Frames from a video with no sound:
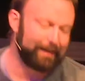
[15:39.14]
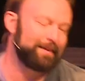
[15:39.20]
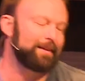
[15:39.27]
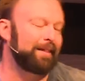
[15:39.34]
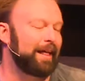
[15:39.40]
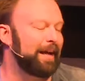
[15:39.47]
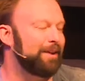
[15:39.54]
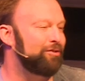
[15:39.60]

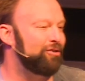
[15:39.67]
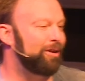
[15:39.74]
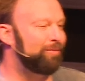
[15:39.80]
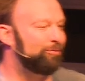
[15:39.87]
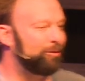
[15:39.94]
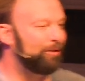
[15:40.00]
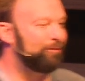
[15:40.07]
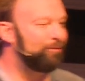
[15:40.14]
Elijah
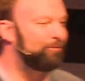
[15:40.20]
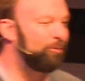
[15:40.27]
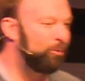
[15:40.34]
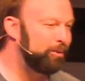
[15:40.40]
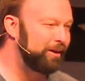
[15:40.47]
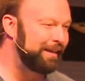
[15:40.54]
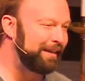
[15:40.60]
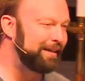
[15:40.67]
for a
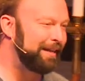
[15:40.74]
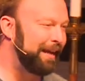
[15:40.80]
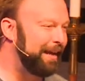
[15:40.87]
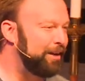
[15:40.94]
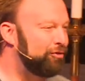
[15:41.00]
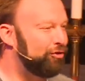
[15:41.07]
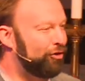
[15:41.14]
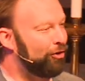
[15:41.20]
40-day
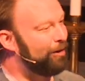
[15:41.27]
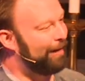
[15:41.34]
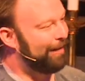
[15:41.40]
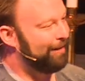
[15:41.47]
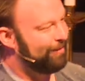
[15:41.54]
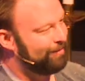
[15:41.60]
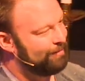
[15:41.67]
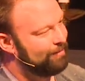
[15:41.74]
journey
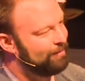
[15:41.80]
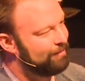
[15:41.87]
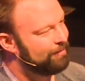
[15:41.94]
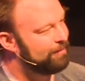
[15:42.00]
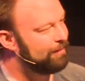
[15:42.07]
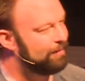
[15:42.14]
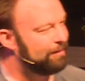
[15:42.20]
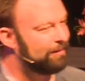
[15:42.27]

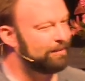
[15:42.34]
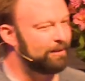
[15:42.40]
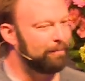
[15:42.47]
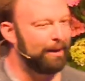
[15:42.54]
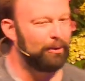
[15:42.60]
to Mount